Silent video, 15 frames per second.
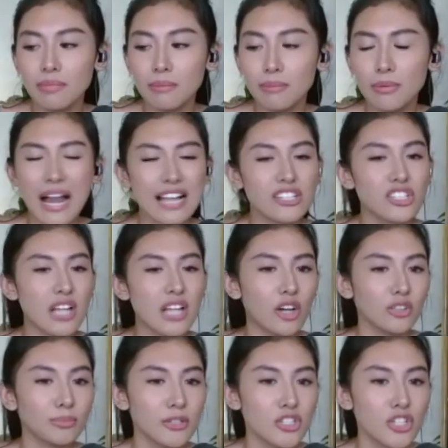branch
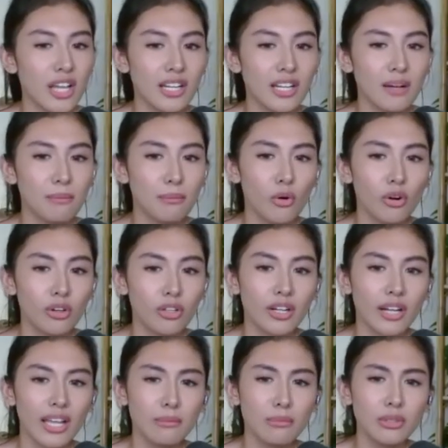out pa siya in a book.
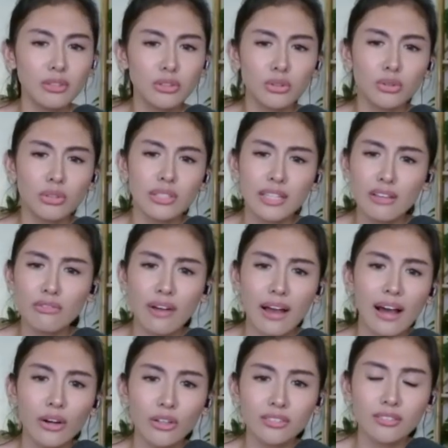You're able to live
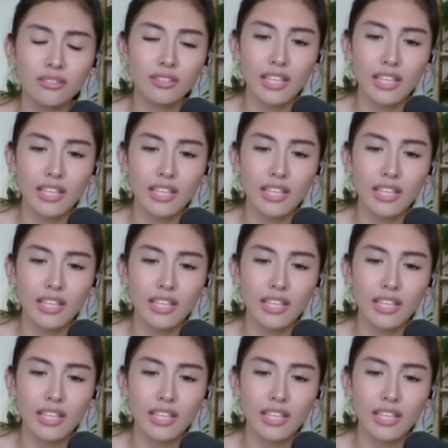out the